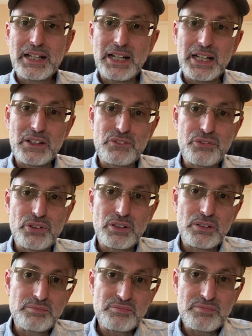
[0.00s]
and
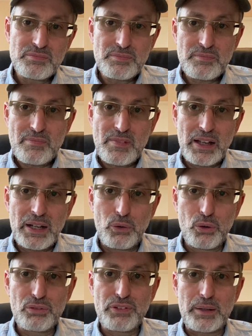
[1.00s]
for
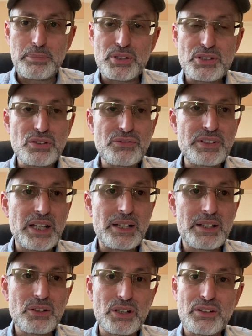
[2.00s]
all vapors if
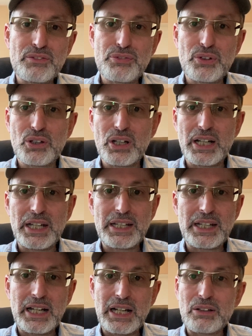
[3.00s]
they're looking for
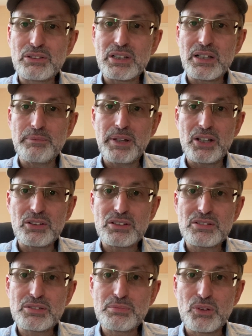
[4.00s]
a out and about,
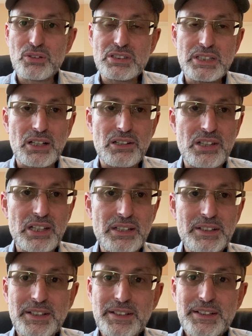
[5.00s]
small,
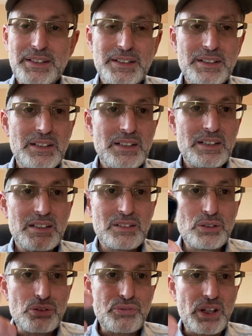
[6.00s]
stealthy,
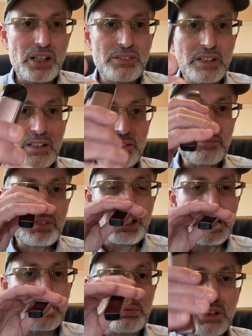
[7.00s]
good flavor
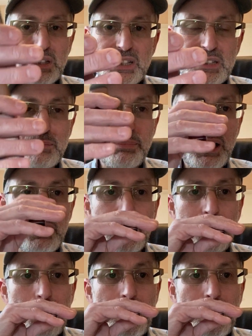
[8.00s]
kit with a decent power.